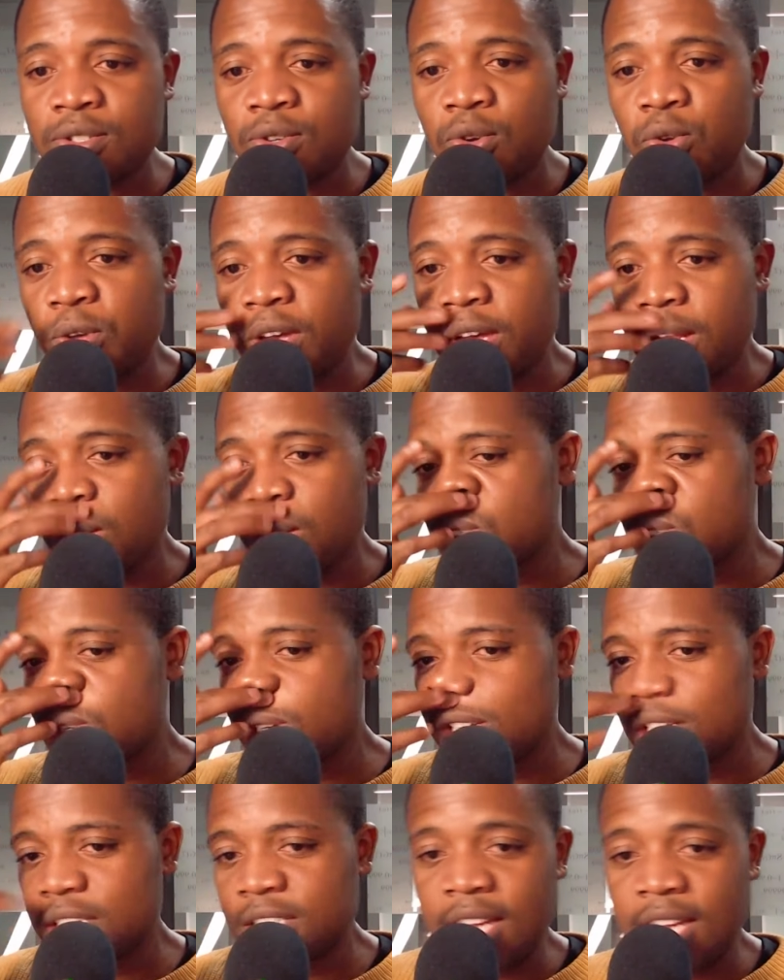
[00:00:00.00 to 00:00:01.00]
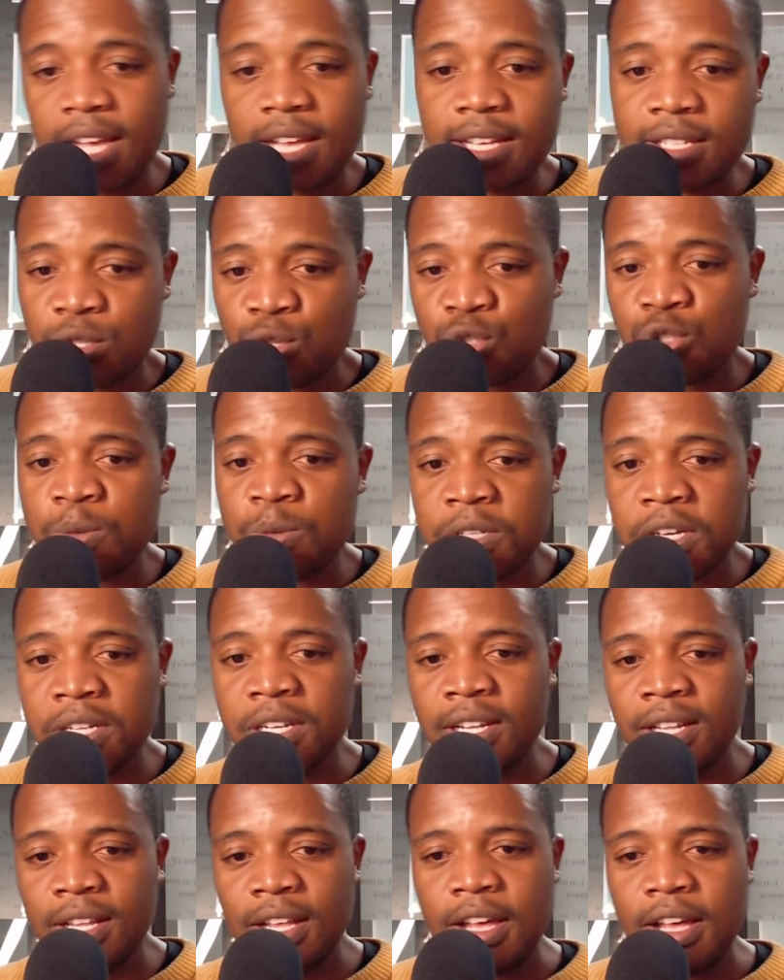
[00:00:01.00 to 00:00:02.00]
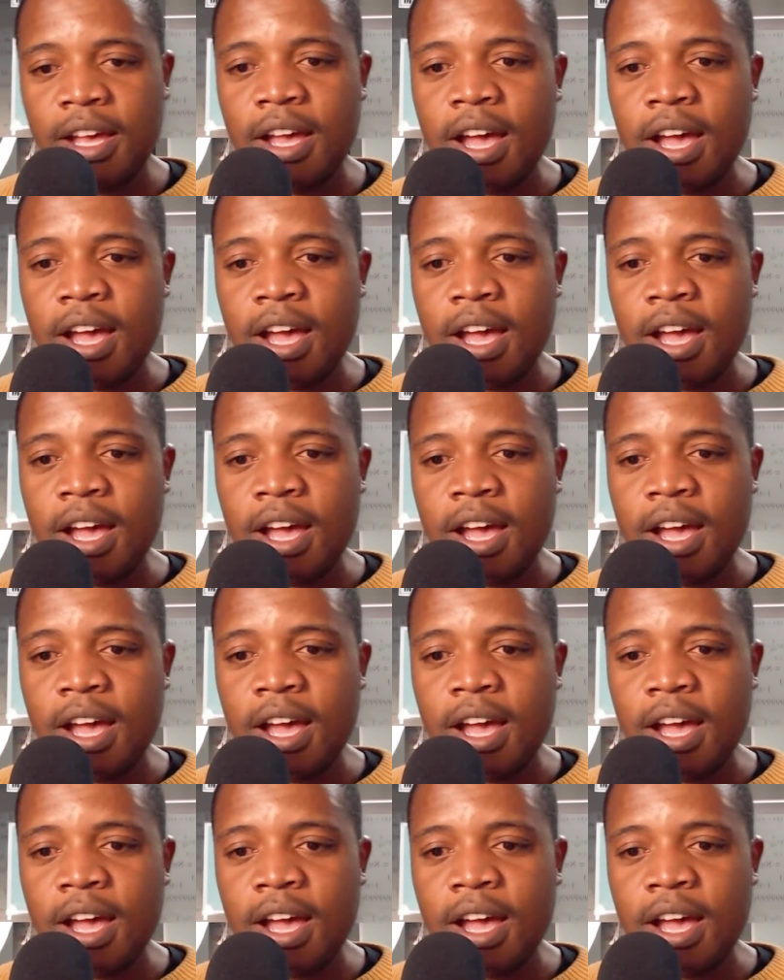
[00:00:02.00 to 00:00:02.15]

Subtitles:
So you can also really check his YouTube channel.